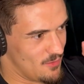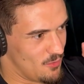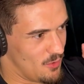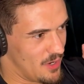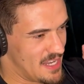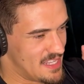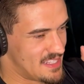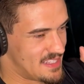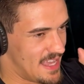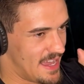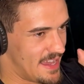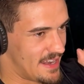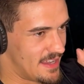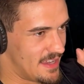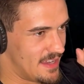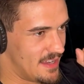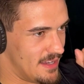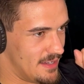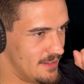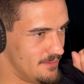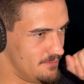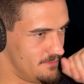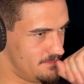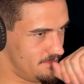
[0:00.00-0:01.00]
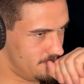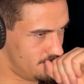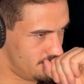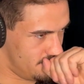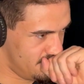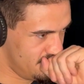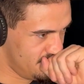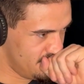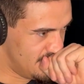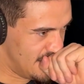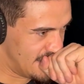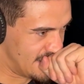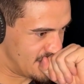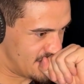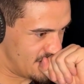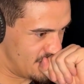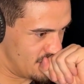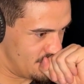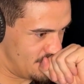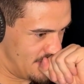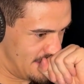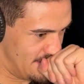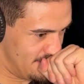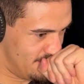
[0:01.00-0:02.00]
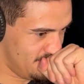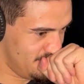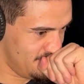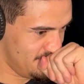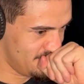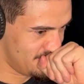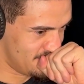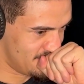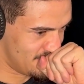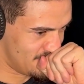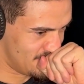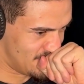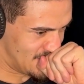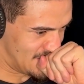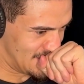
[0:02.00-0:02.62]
What is that? Excuse me.